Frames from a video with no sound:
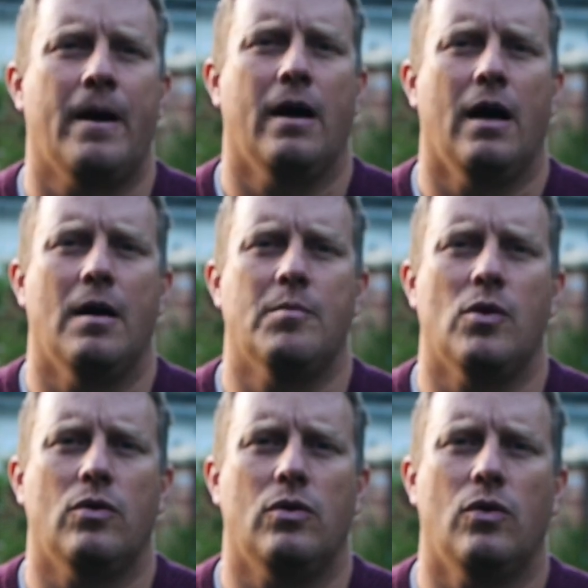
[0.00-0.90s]

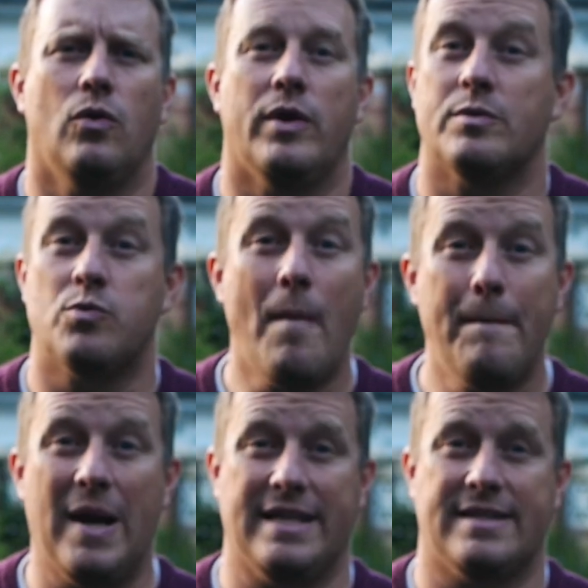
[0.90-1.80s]
Um, or there was
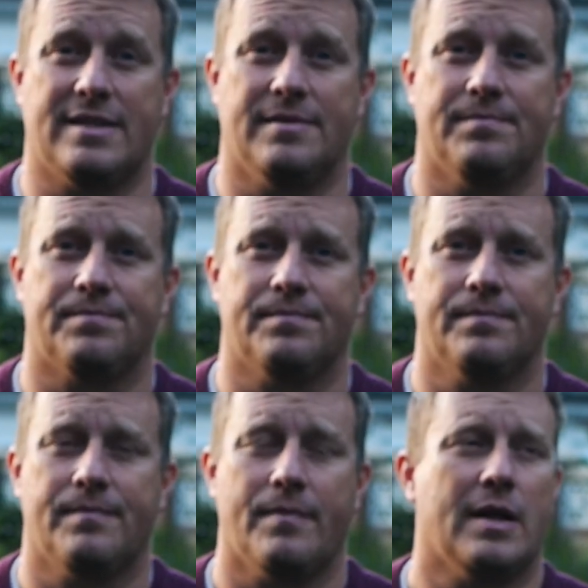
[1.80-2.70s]
one place,
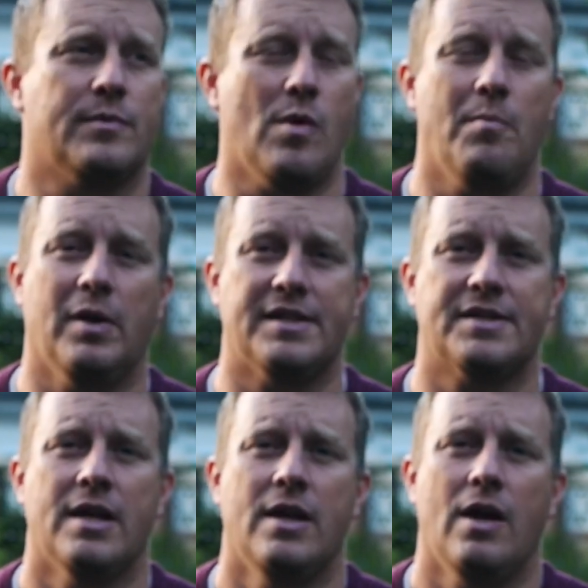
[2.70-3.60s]
there was one
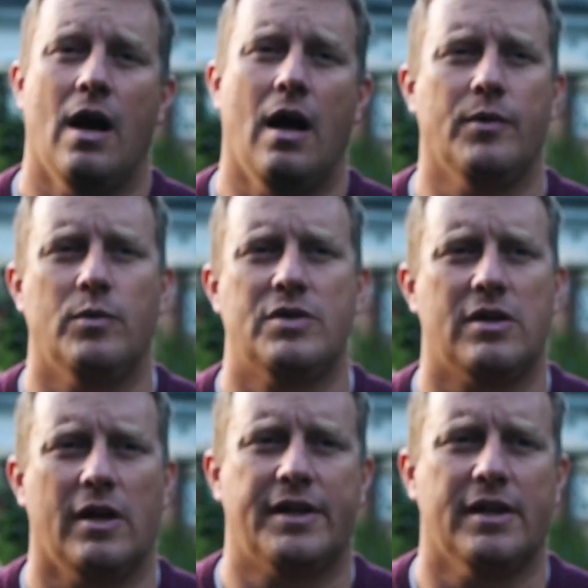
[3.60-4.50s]
place uh, that
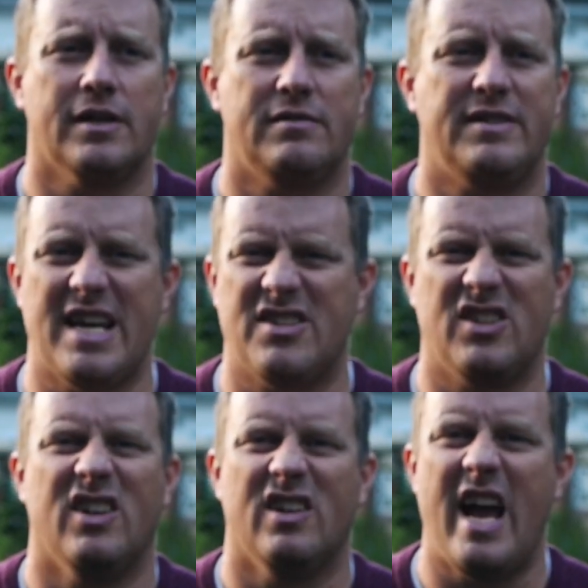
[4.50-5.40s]
was like a
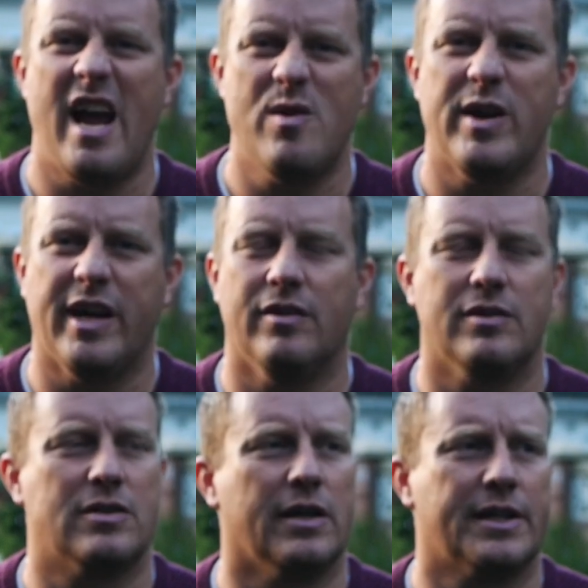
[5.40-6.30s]
desolate area.
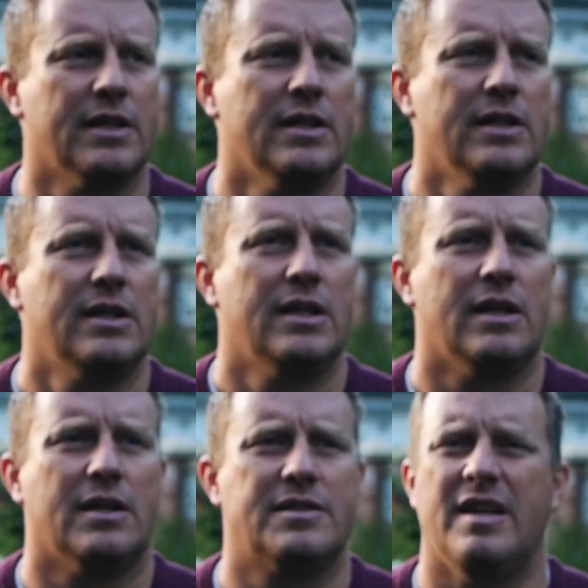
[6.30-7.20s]
It was like
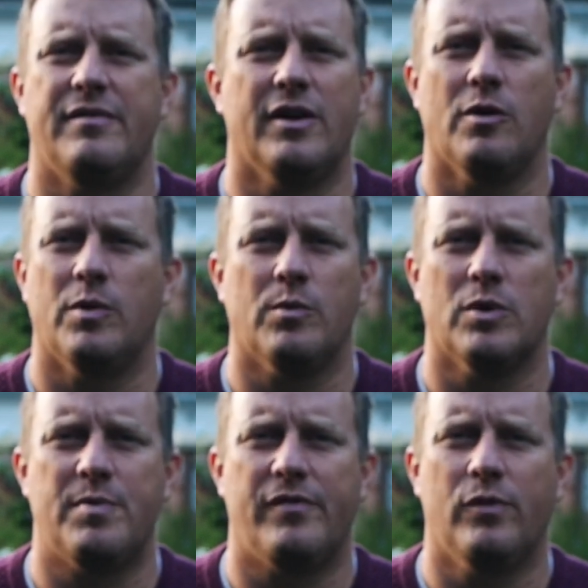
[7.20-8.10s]
uh, I don't even know what it
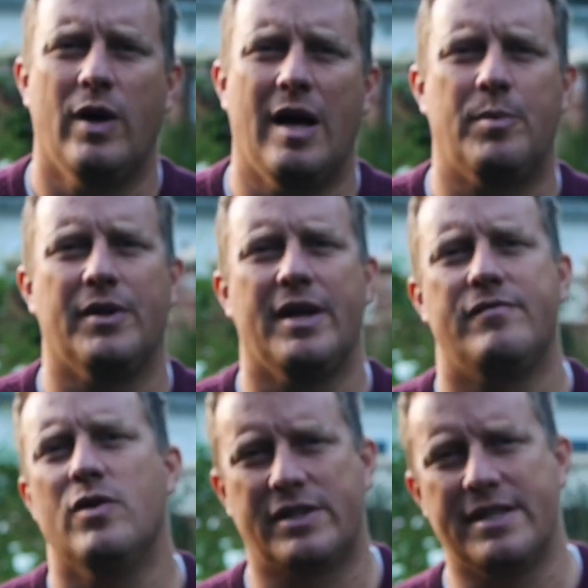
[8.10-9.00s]
was beforehand, but
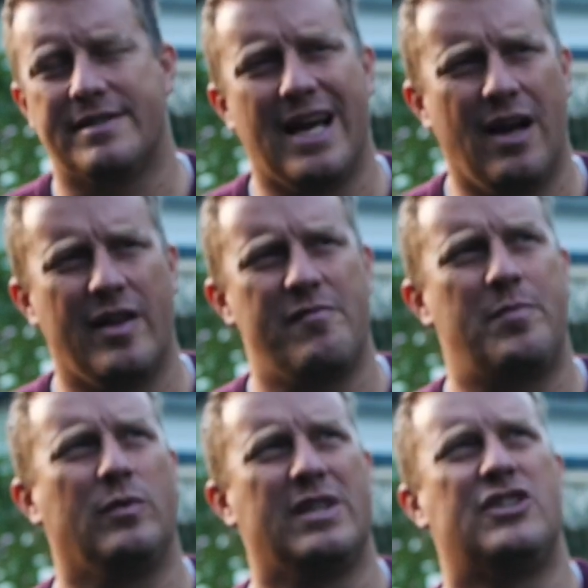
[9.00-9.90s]
they've knocked it down. They've
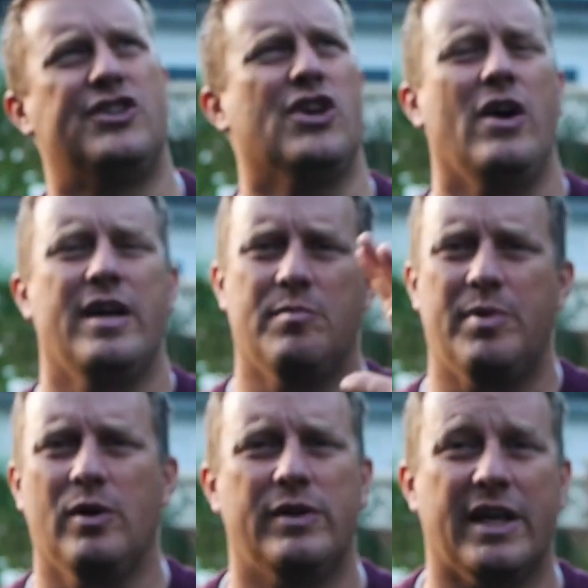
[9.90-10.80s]
built this giant
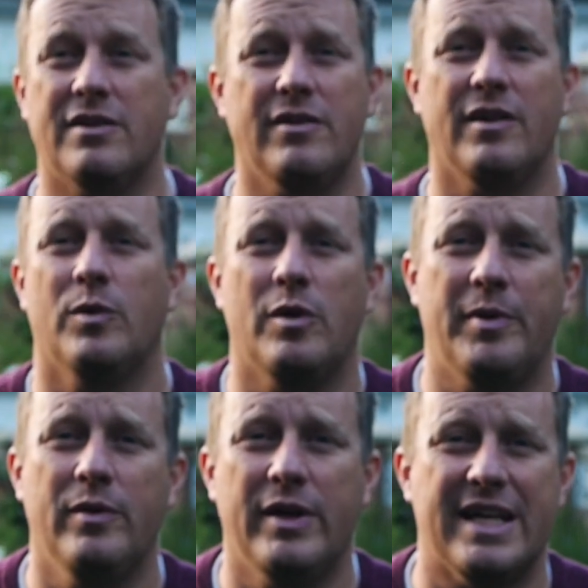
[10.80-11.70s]
building. I don't know what the
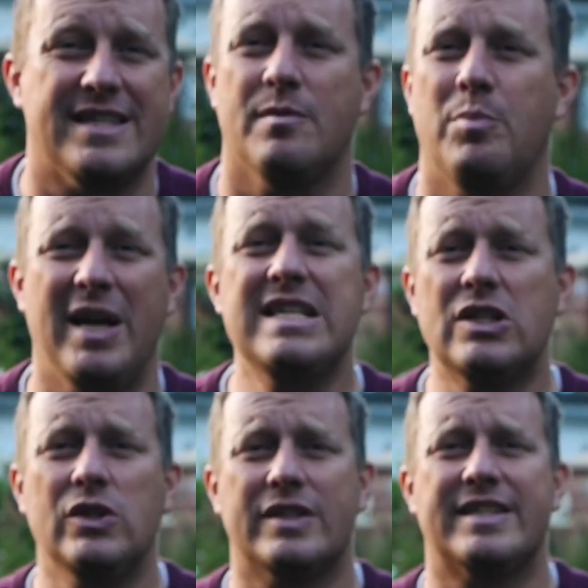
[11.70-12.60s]
building is. The
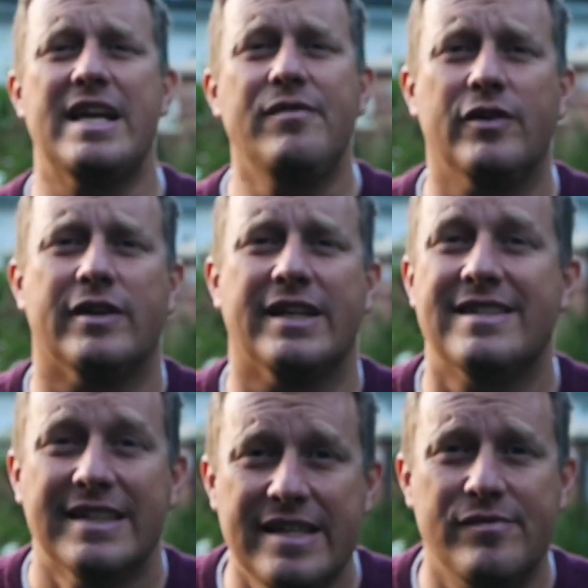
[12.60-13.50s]
place looks different.
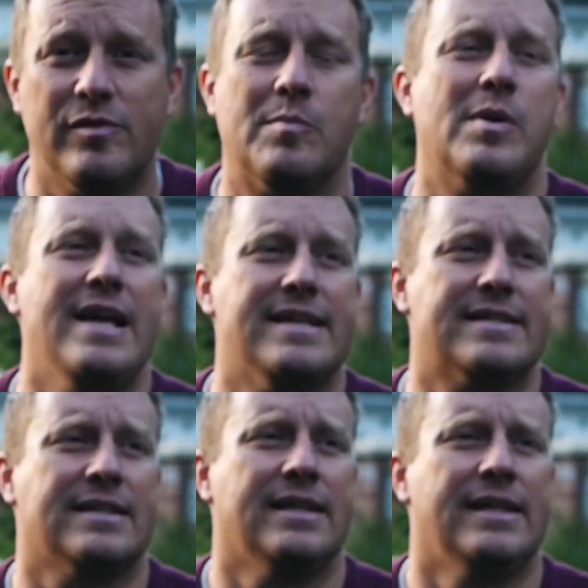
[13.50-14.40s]
It's a different
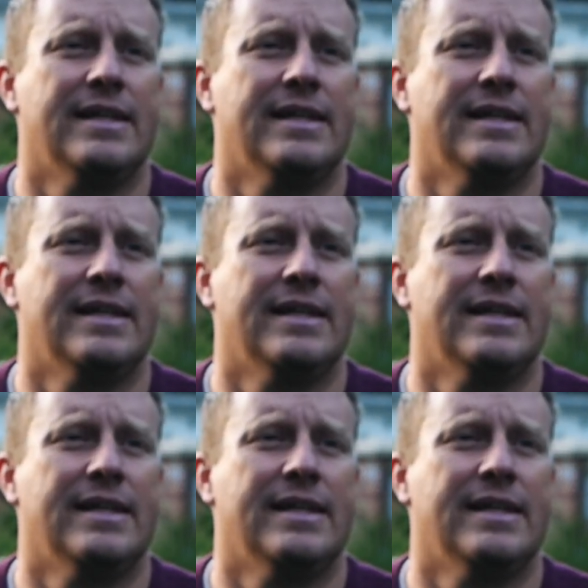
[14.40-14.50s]
place.